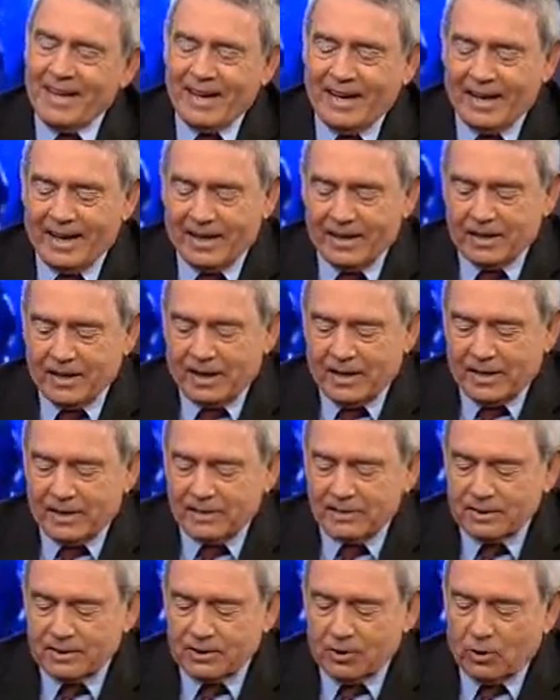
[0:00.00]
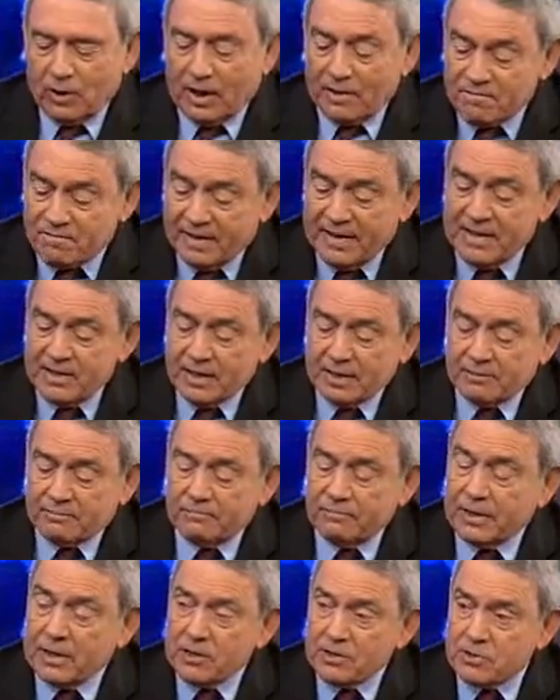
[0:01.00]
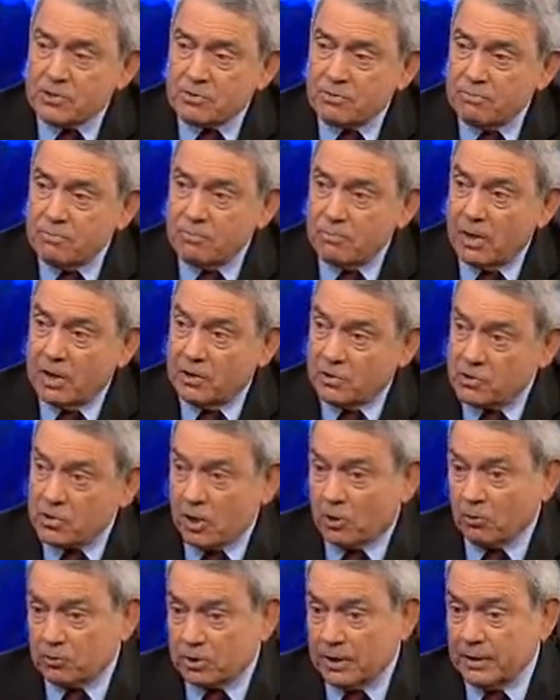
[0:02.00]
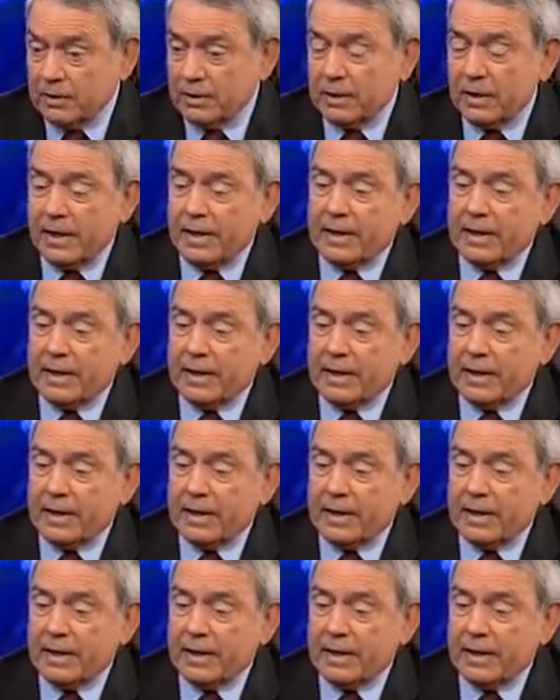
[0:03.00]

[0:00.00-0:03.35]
And, I find it insulting,